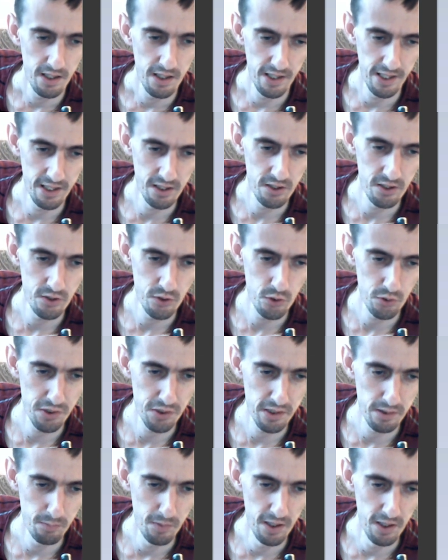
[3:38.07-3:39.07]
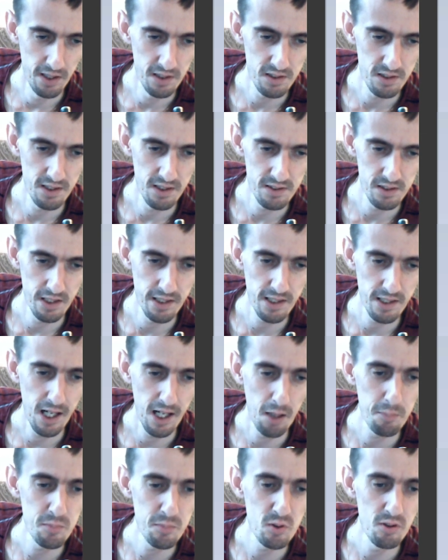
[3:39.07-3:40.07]
and 2 gigabytes. It's like
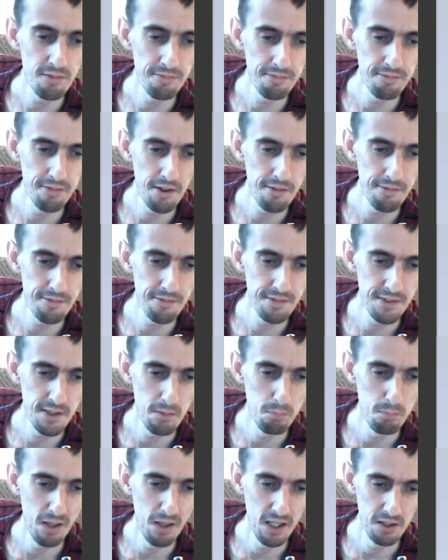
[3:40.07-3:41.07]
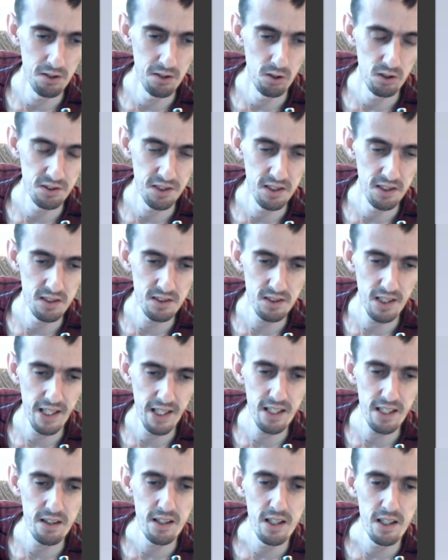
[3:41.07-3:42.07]
up to 50 bundles
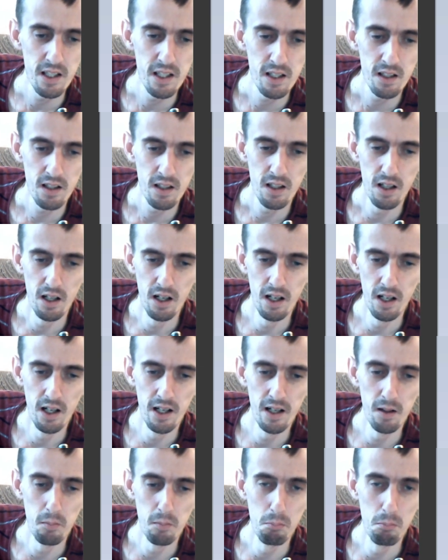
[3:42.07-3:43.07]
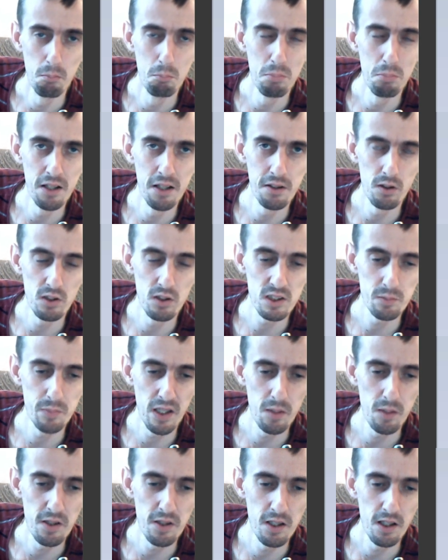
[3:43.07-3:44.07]
inside. Bundles
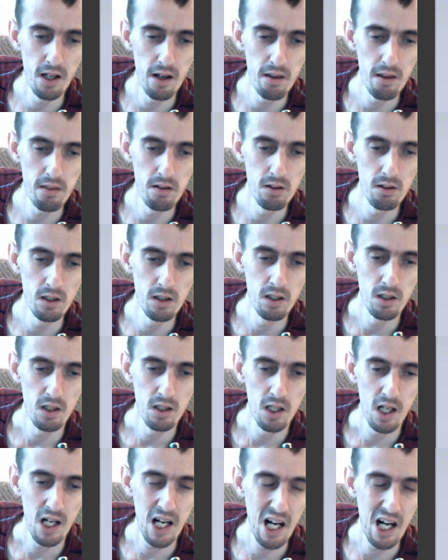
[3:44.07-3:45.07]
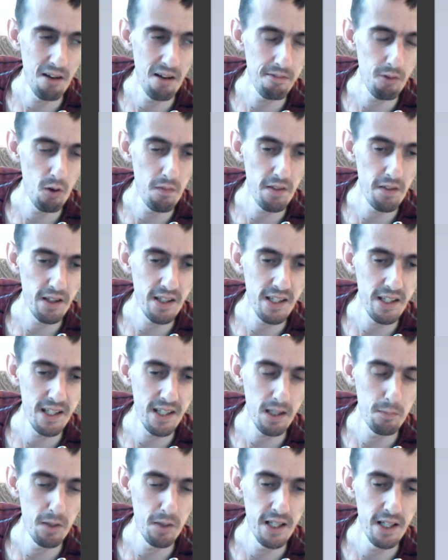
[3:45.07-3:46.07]
may be either half of the
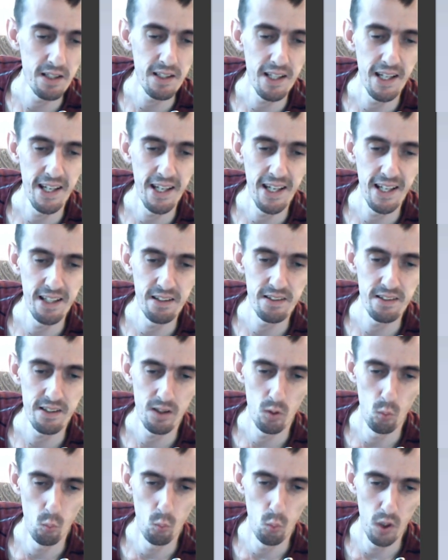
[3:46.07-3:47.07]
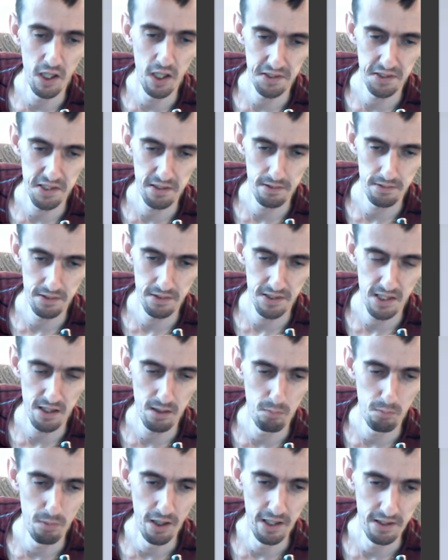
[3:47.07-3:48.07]
gigabyte and 1
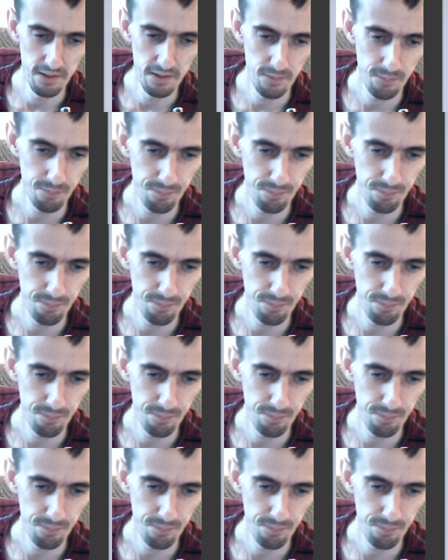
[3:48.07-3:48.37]
gigabyte.